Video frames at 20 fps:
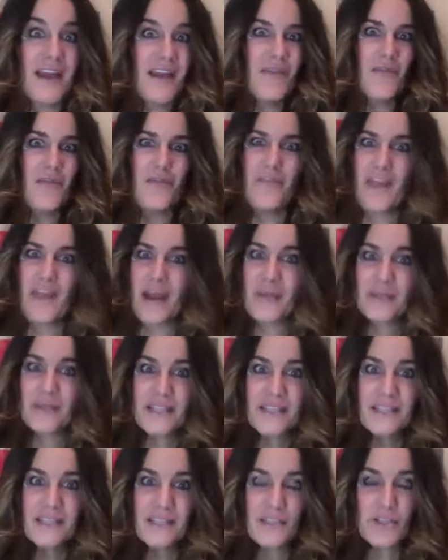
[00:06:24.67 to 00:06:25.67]

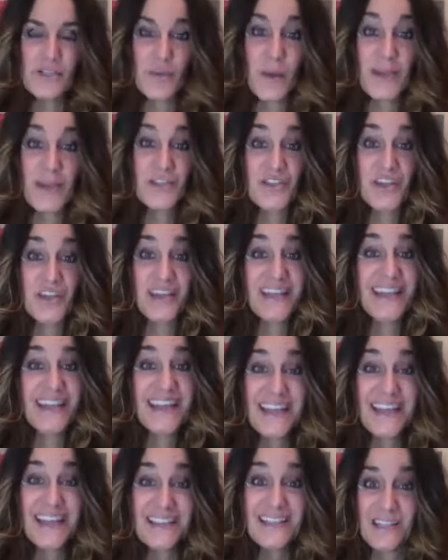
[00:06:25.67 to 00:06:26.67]
family situation,
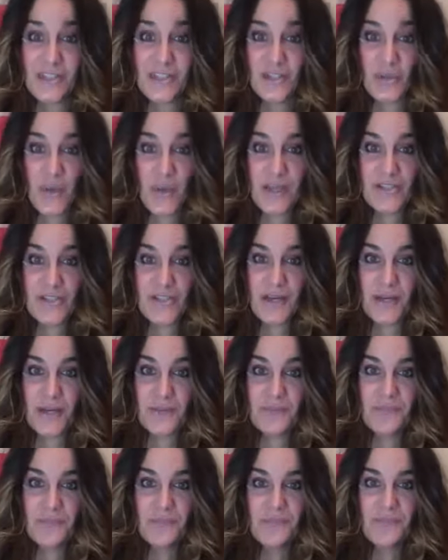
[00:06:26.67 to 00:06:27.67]
kid situation,